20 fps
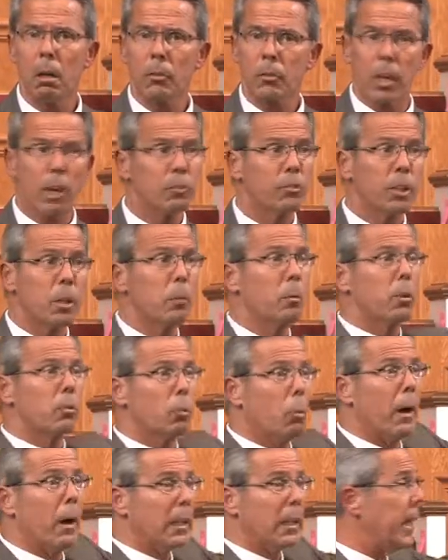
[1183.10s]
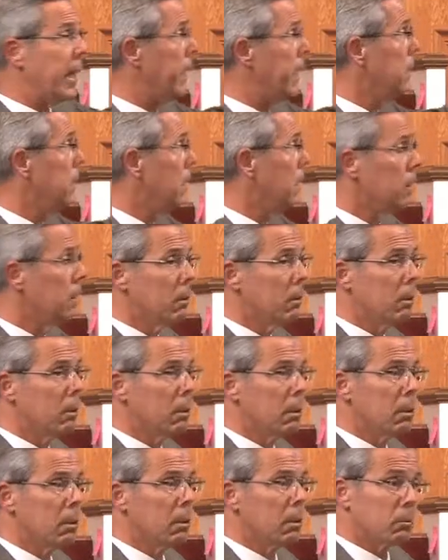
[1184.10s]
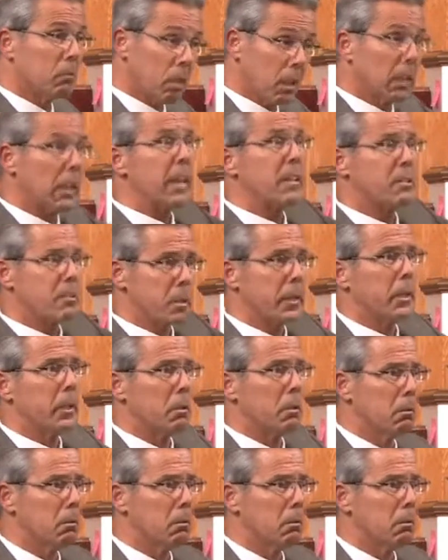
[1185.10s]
till she was willing to listen.